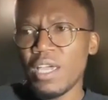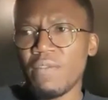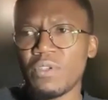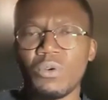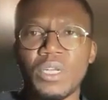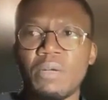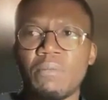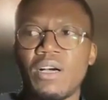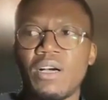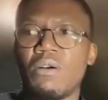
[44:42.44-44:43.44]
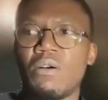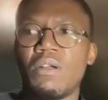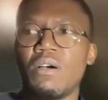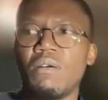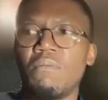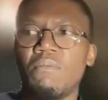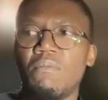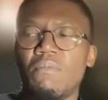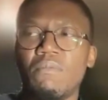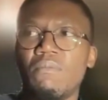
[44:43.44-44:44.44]
if you're talking about
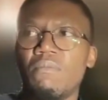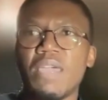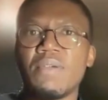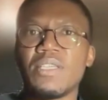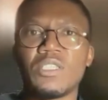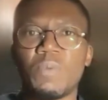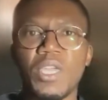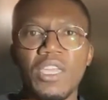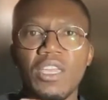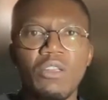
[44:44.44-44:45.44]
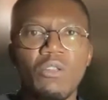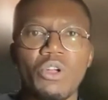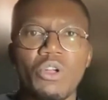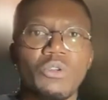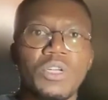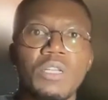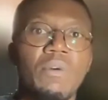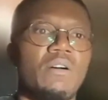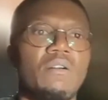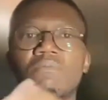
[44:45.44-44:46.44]
maybe speed, or you're talking
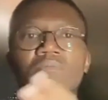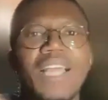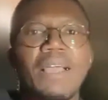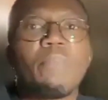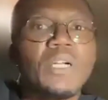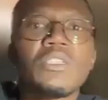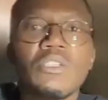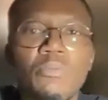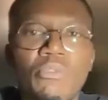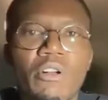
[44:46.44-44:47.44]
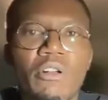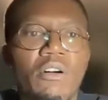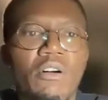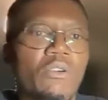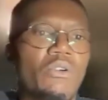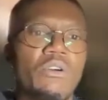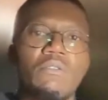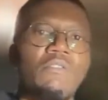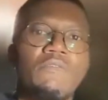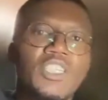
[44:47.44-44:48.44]
about like building a product
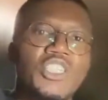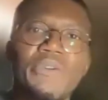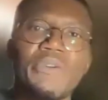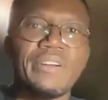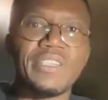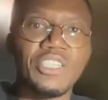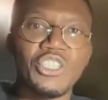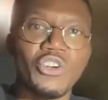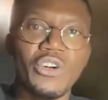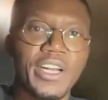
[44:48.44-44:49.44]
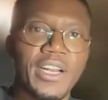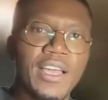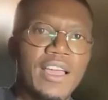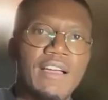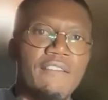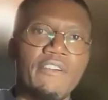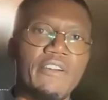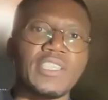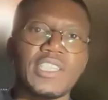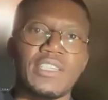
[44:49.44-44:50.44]
or facial recognition, for
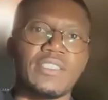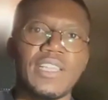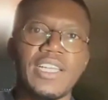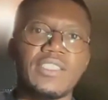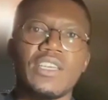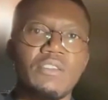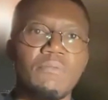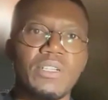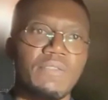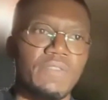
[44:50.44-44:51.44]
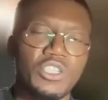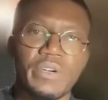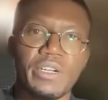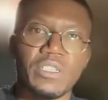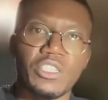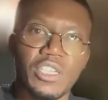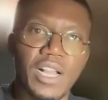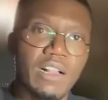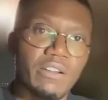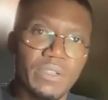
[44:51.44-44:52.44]
instance, let's say you build a facial recognition
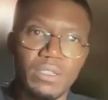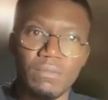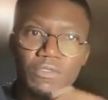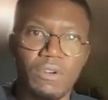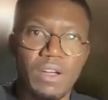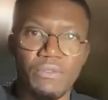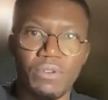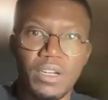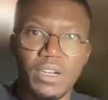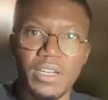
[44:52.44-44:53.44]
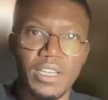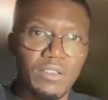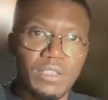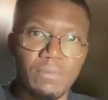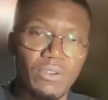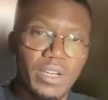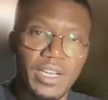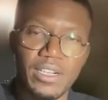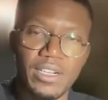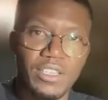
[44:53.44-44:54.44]
algorithm for Africa and then you deploy
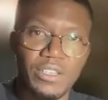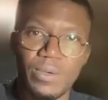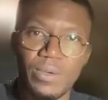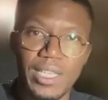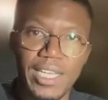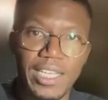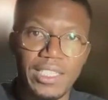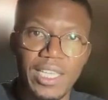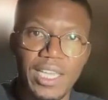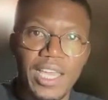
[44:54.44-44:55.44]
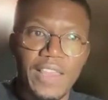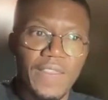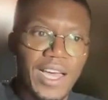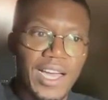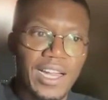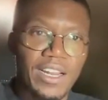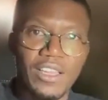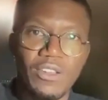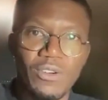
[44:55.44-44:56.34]
it and then you realize that,